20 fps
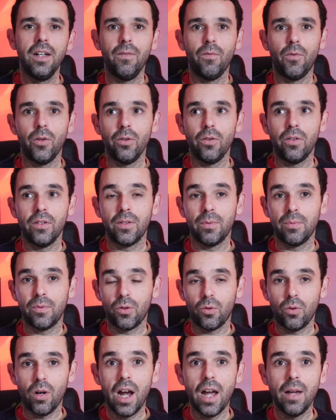for you to
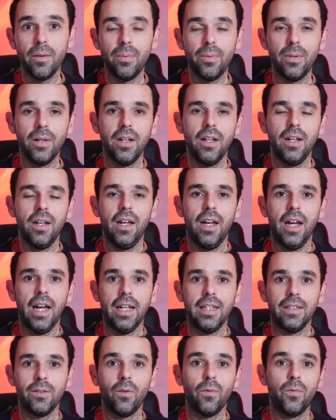subscribe.
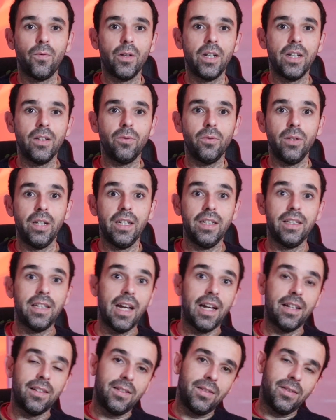And don't forget to hit
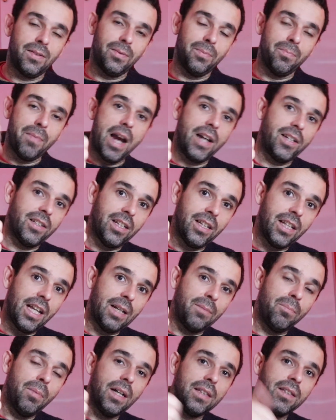that smash the
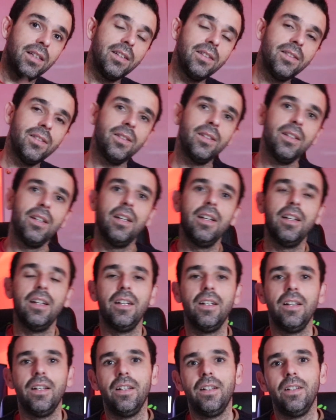like button
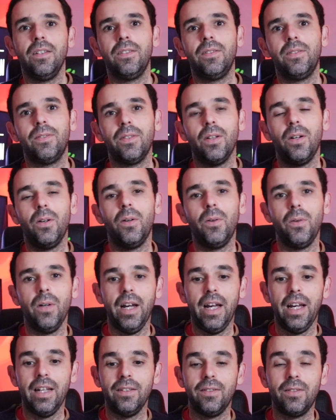
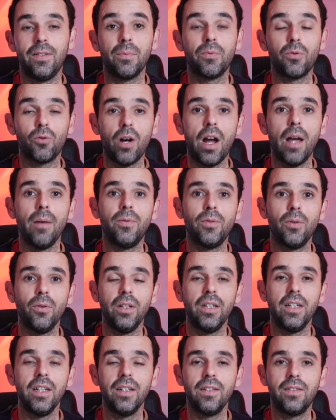and subscribe so
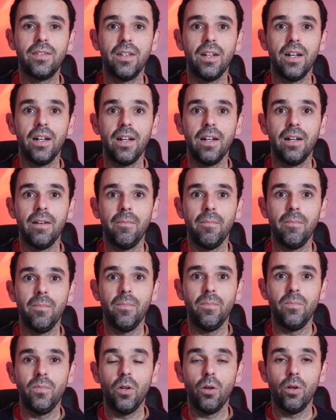you get
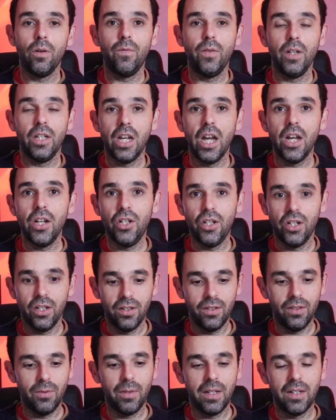
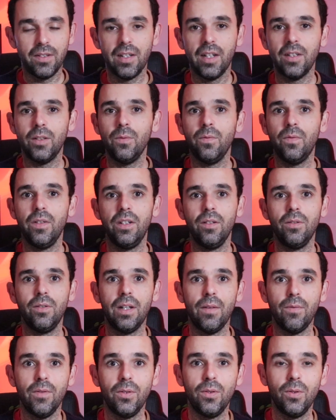notifications, because I do videos
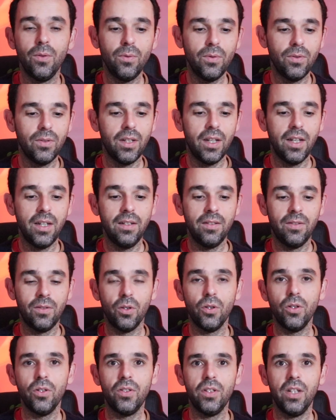every Tuesday,
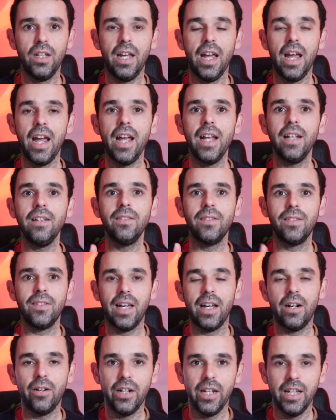Thursday, and
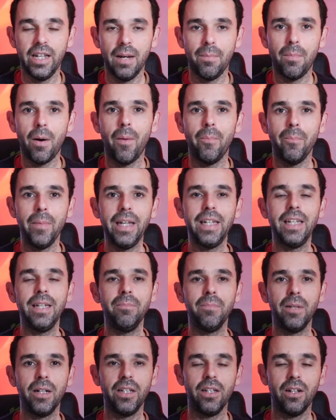Saturday about
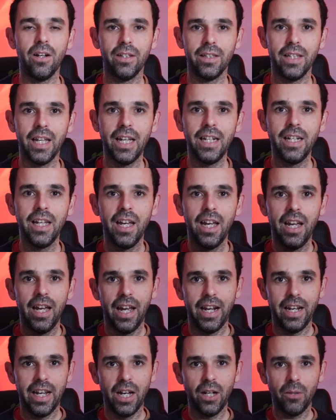making money online
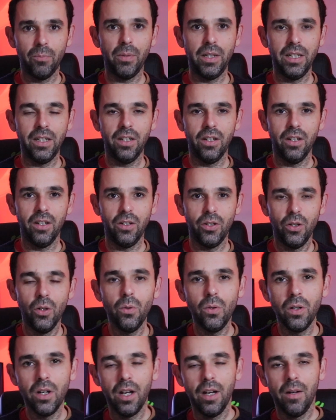and helping
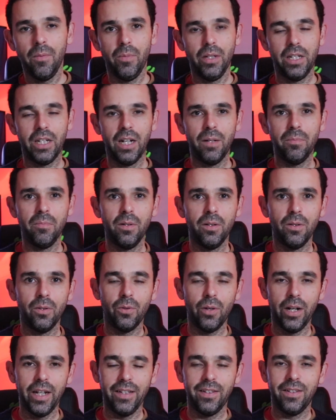you become
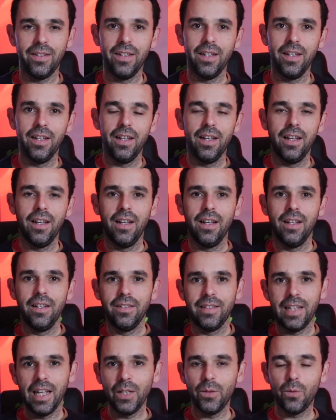great.
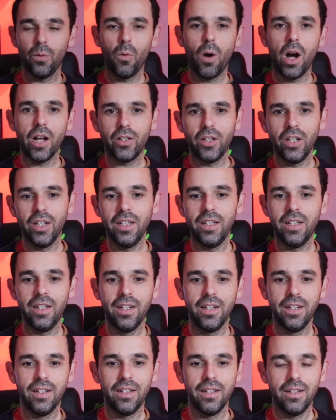Thanks for watching,
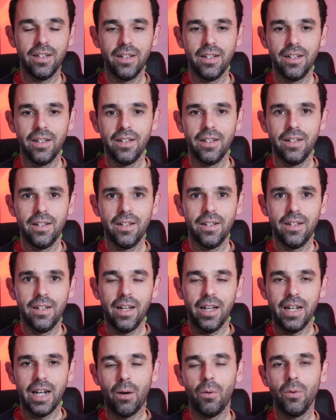
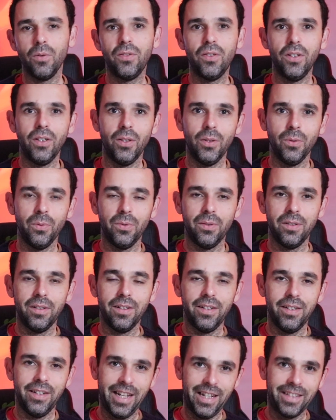and I will see you
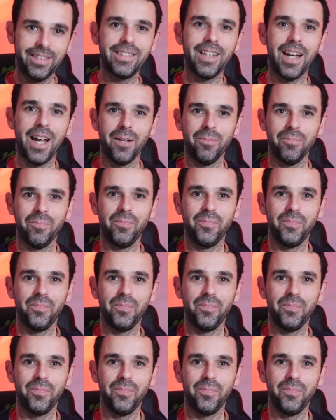next time.